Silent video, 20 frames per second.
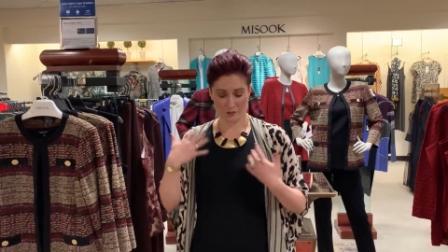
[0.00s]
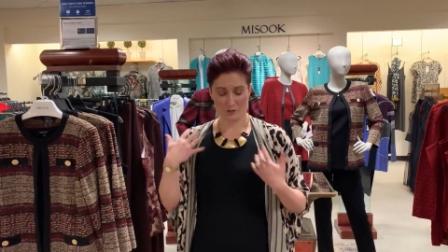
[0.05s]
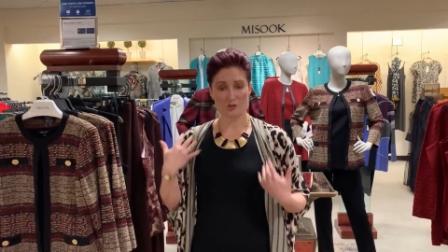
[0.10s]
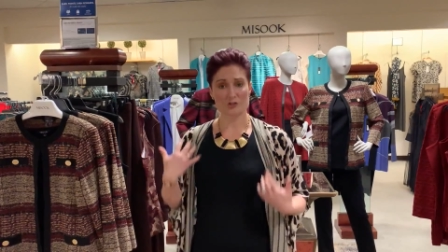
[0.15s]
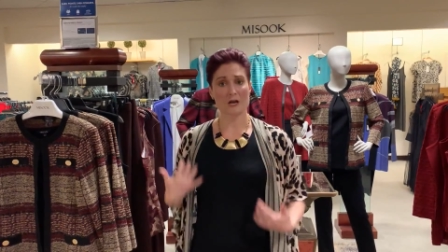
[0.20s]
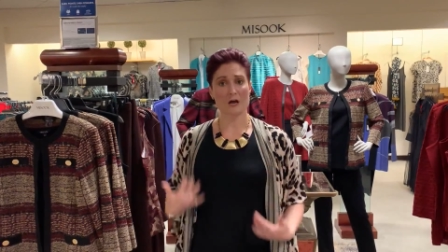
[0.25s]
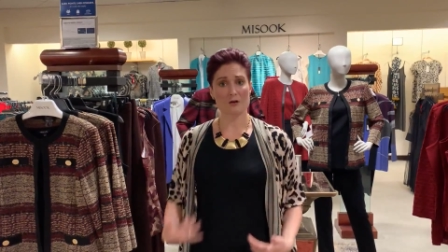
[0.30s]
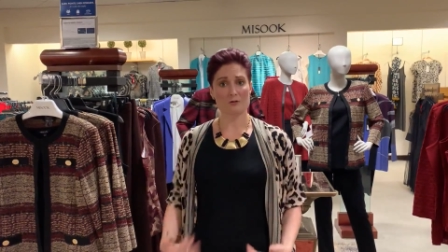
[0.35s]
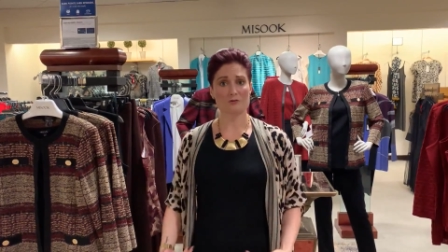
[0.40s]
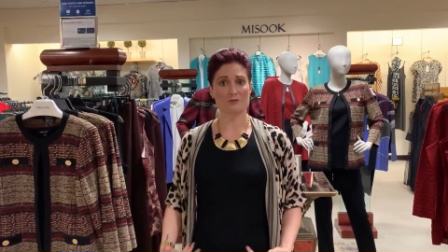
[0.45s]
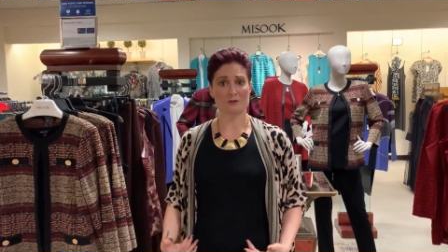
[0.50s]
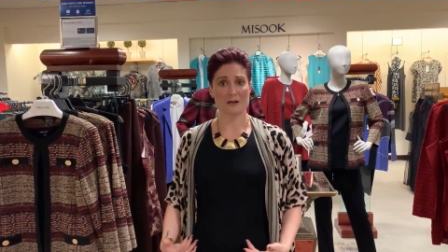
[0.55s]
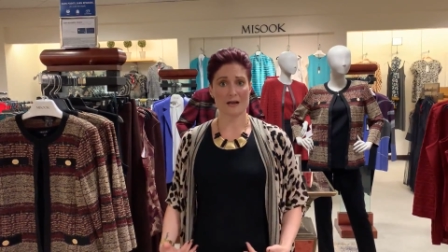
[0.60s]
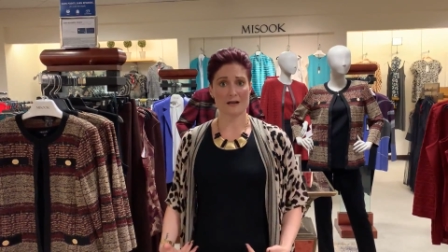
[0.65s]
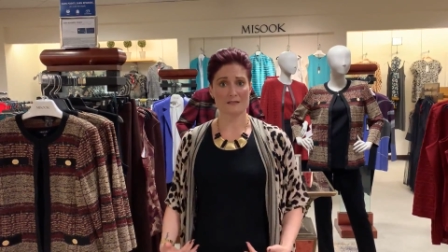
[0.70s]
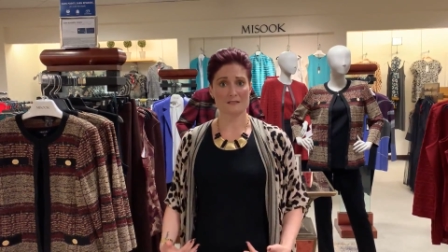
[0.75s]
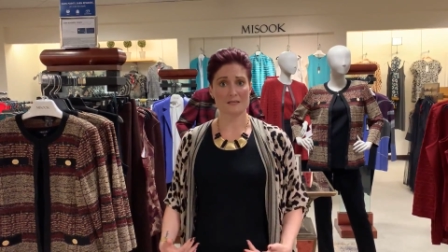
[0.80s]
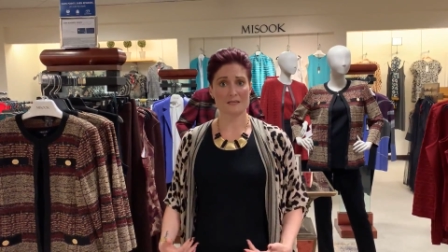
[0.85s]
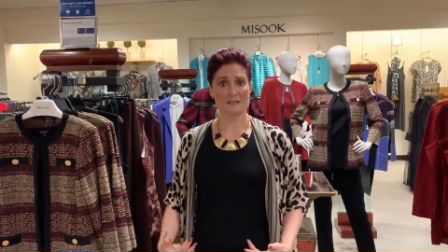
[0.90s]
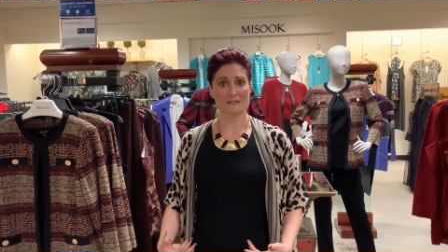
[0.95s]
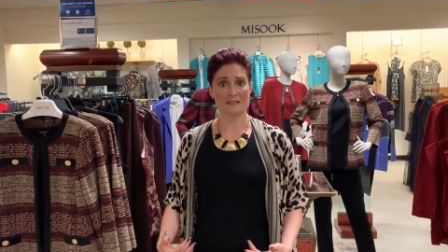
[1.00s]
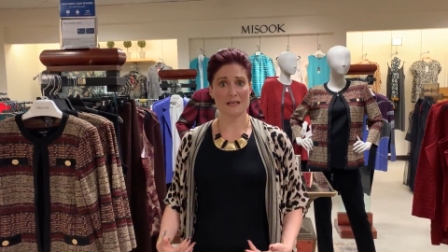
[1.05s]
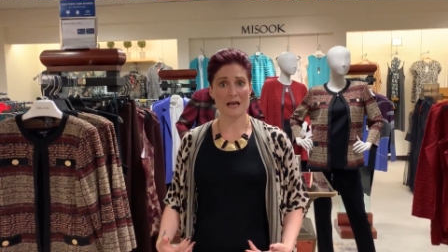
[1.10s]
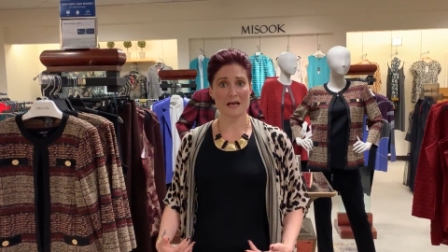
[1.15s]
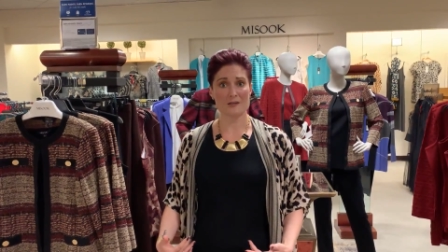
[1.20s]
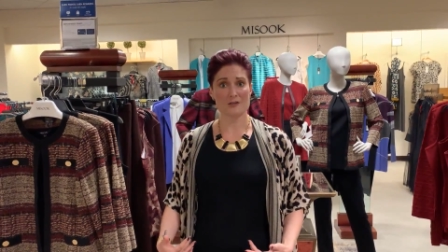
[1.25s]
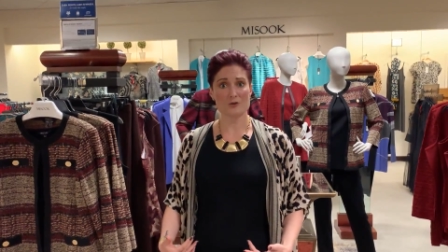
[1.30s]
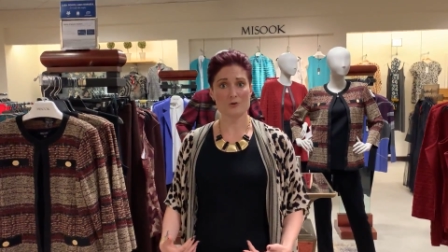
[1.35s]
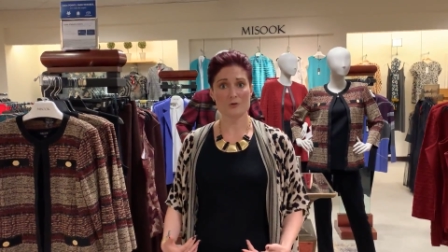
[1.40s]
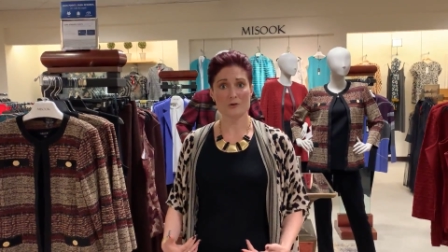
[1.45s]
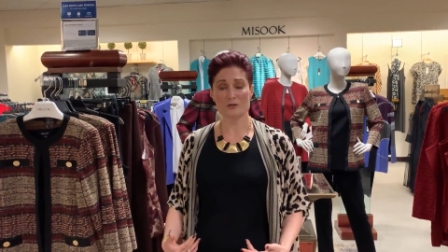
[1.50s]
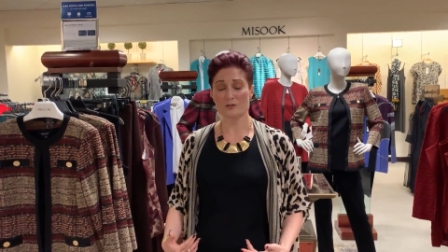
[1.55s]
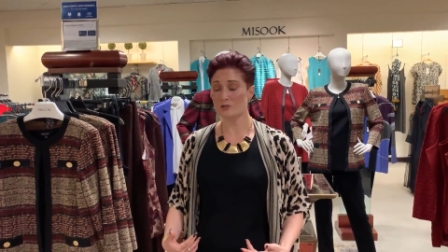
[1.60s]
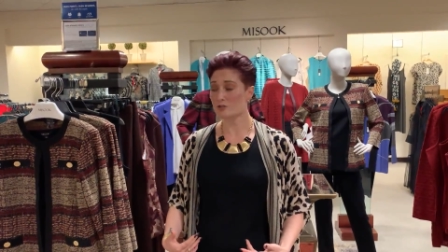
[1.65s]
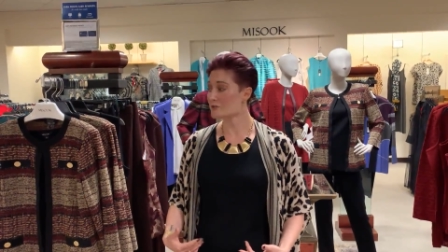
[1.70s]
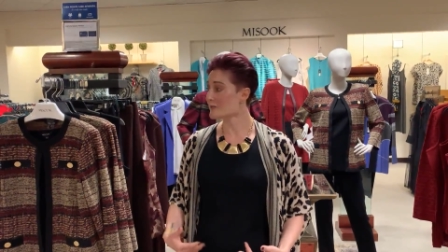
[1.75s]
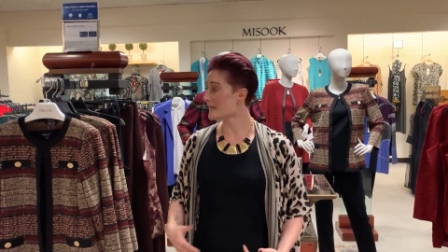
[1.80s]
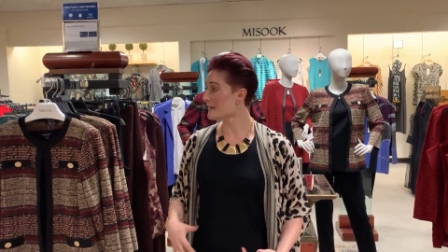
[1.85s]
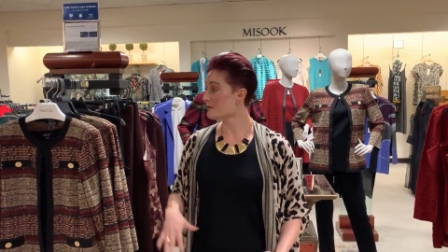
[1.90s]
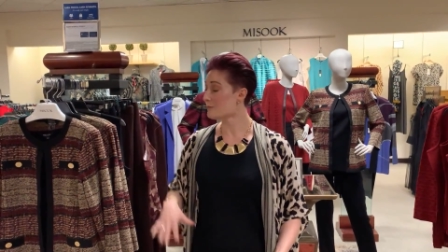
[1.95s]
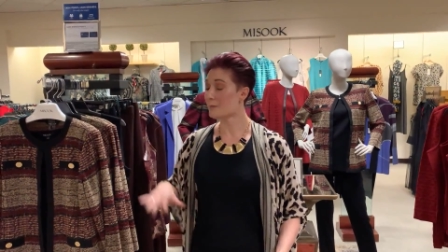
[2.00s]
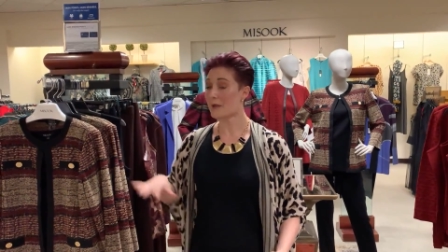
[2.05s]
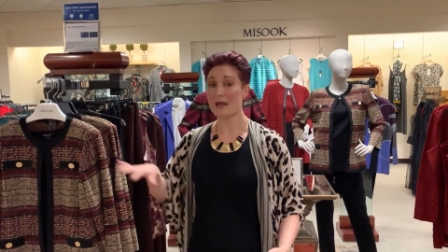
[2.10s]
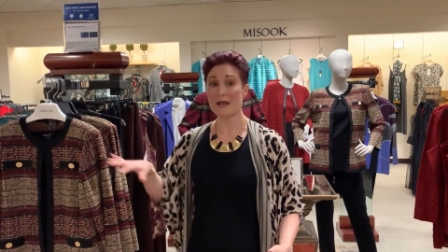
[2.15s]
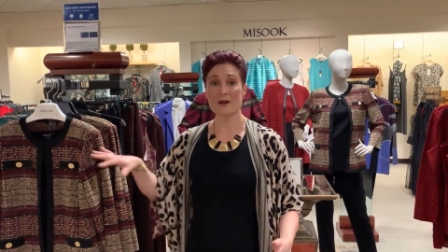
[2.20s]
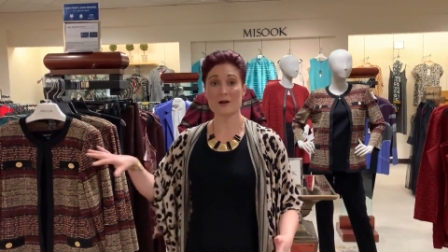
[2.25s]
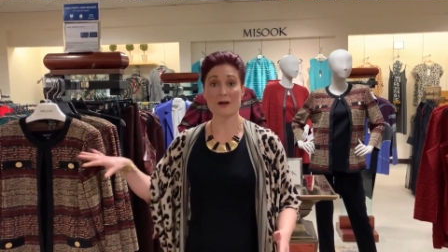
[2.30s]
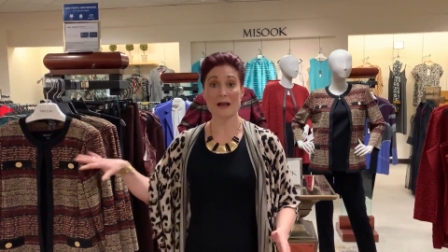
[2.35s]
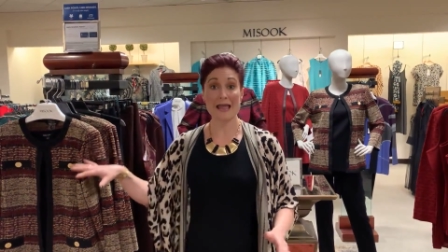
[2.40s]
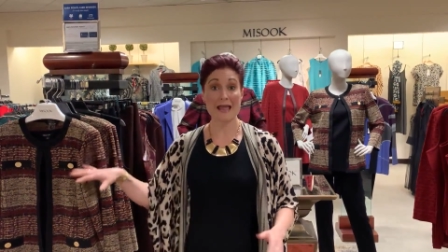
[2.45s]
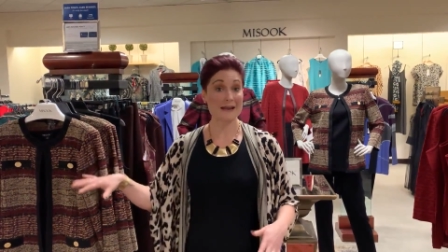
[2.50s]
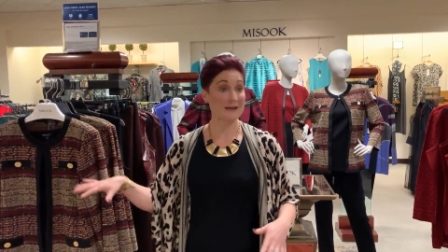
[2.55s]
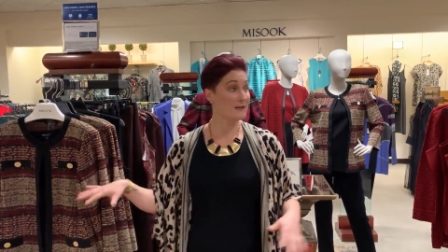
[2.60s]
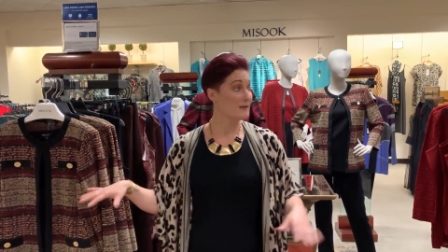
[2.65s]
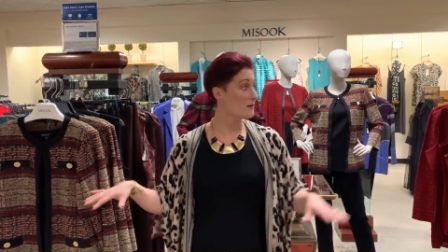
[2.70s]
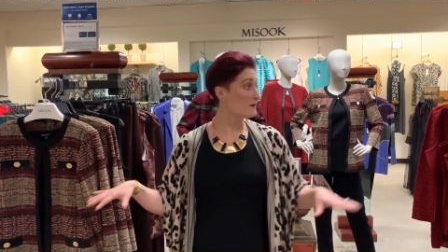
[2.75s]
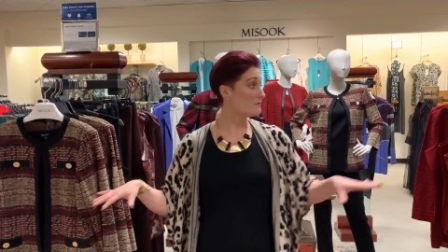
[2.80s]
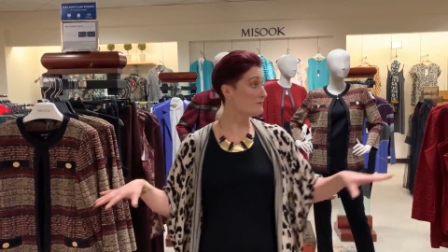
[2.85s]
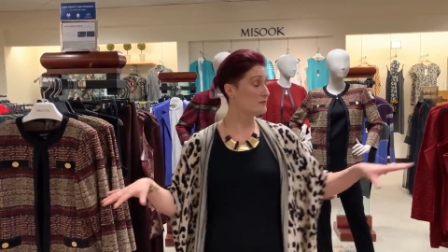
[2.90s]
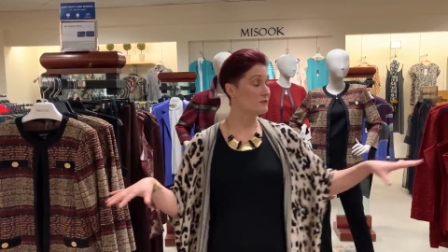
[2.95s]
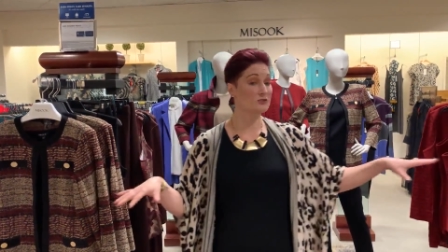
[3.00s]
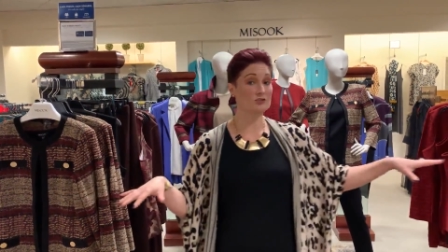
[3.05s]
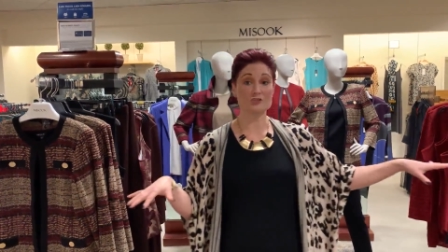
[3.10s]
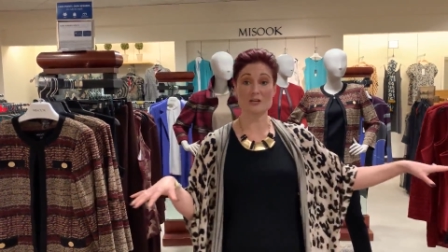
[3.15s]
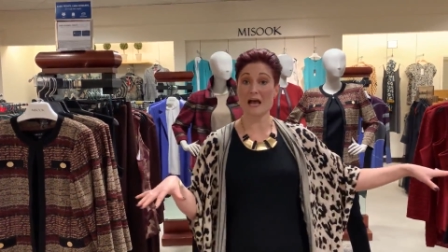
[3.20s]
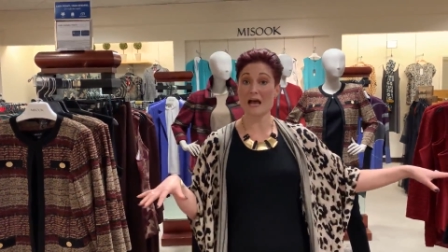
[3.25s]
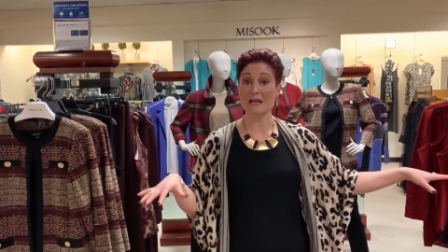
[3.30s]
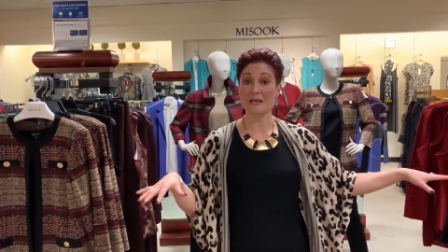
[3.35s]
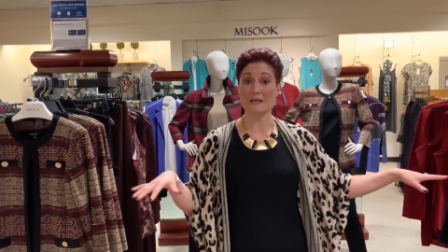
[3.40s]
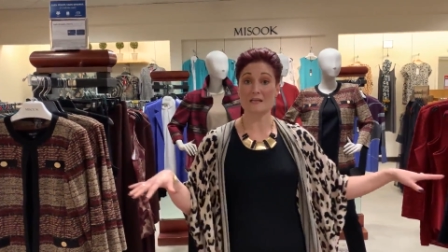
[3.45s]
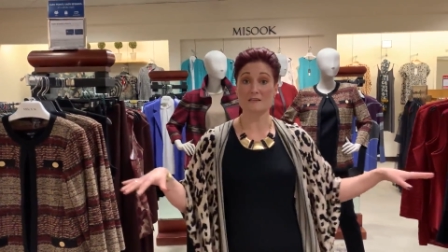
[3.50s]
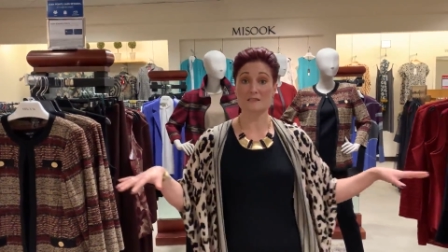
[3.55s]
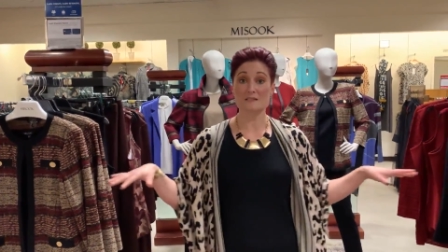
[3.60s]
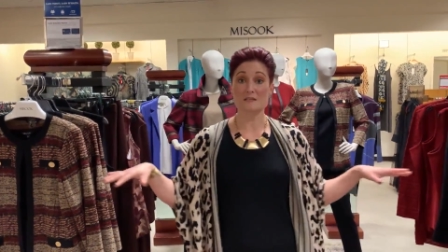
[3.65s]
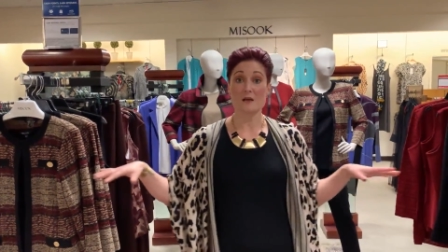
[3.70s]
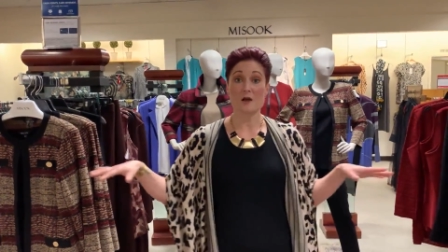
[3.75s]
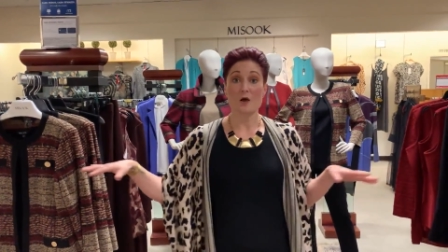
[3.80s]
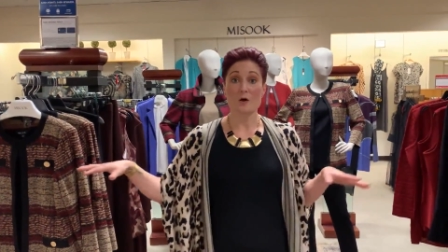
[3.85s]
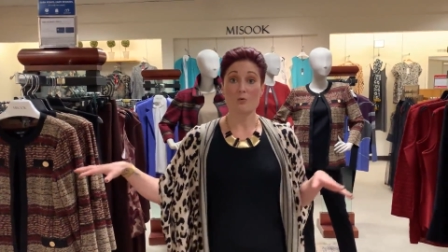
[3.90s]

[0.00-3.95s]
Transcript: shell dress is that you can just kind of pair any of these jackets